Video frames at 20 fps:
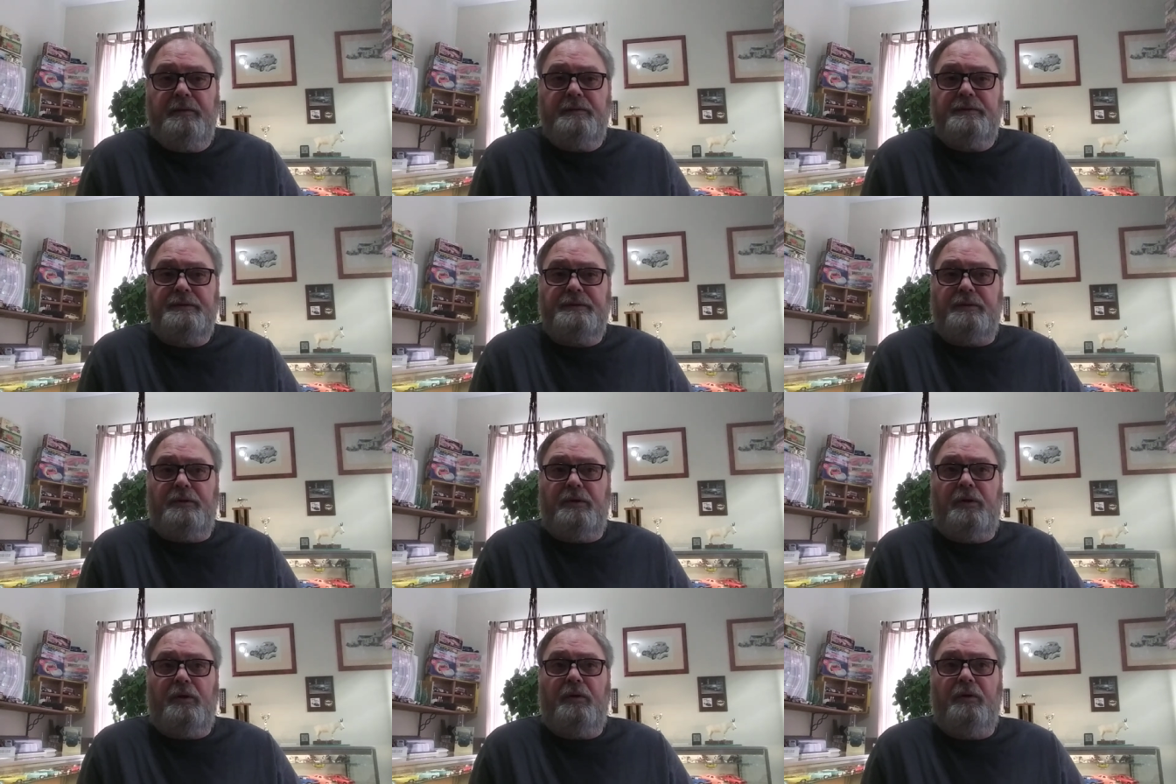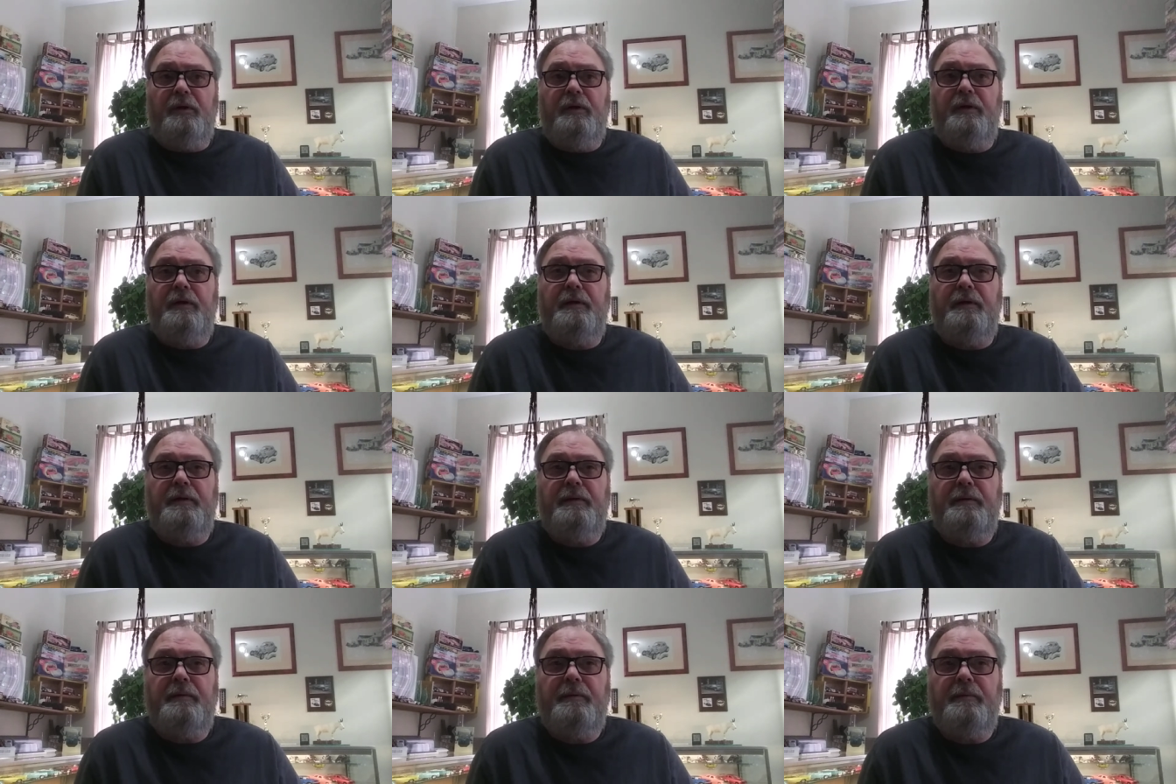So
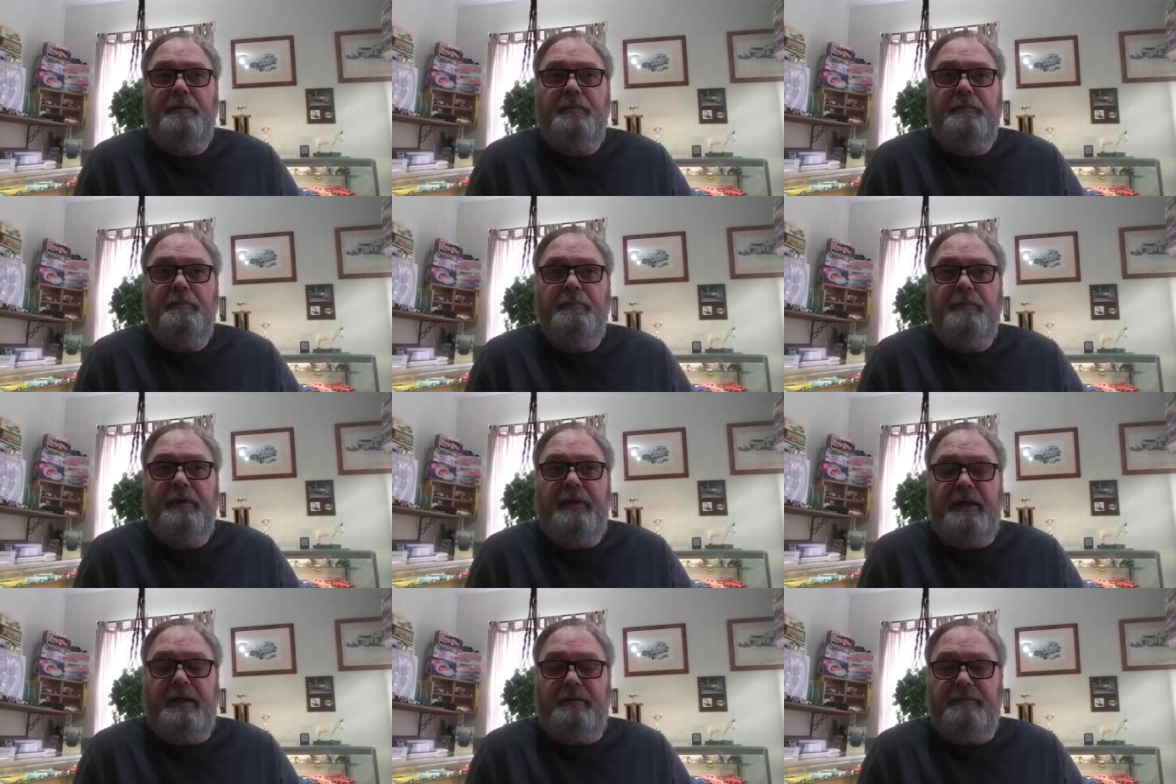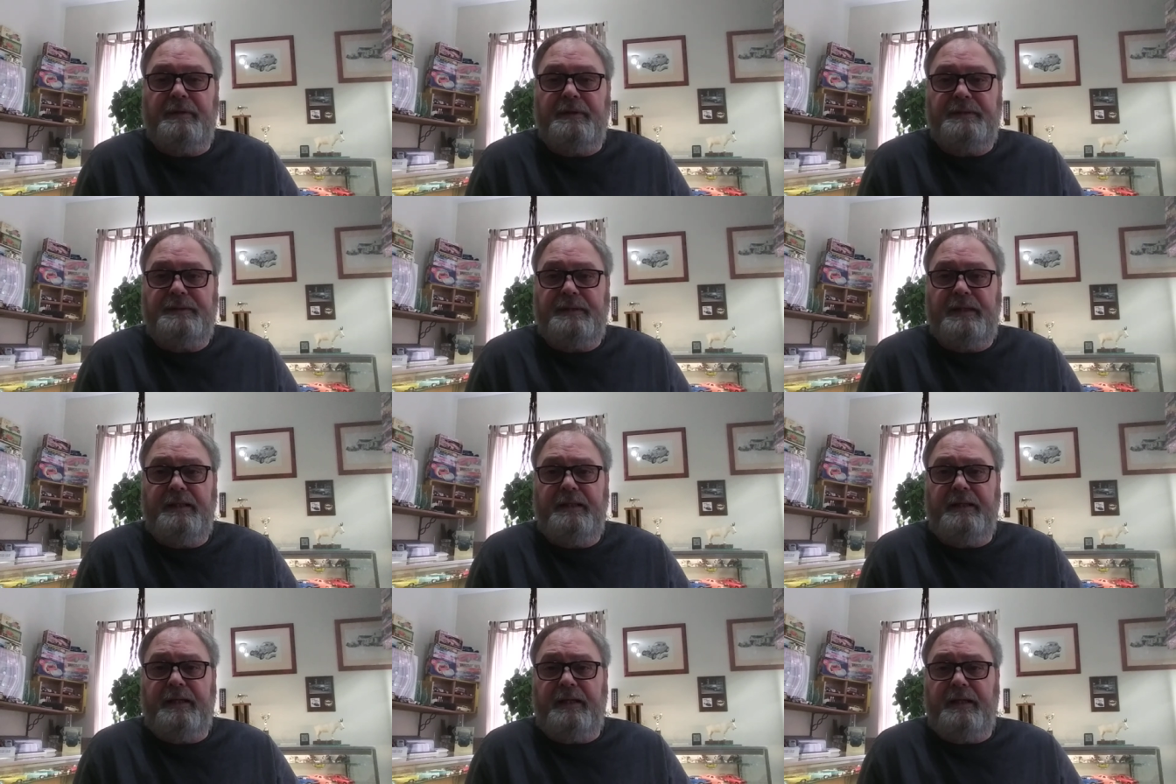having
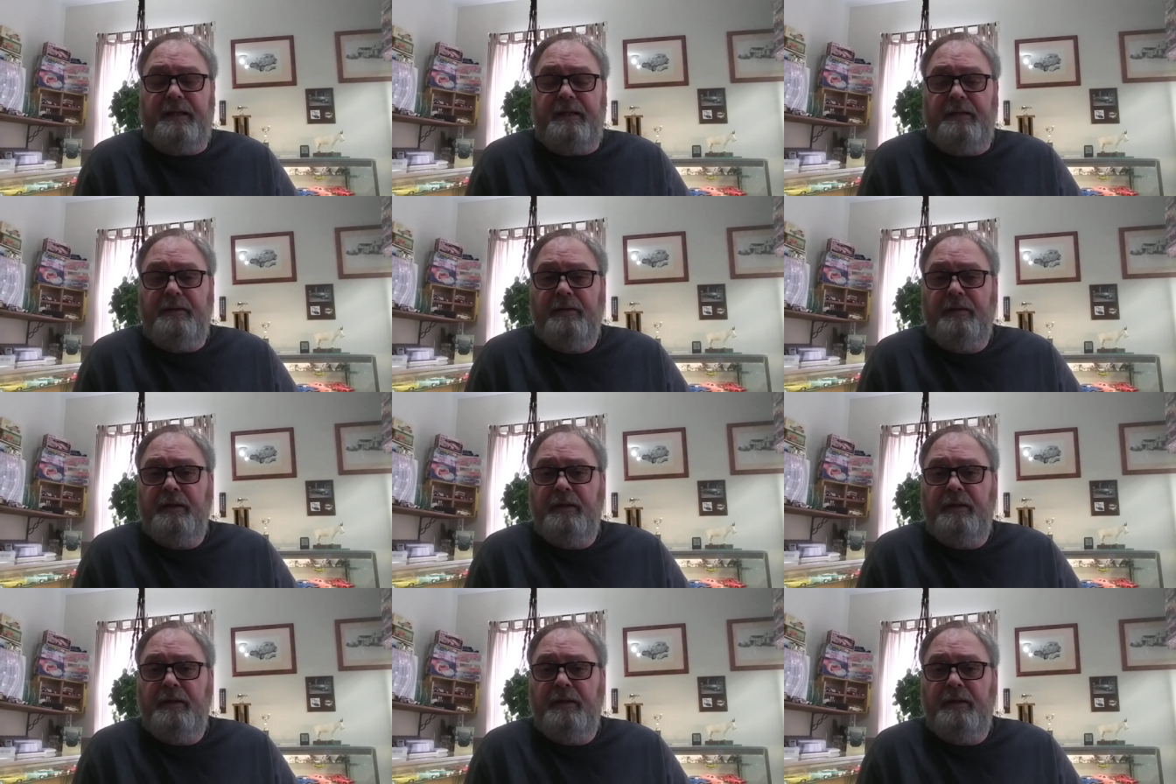said that,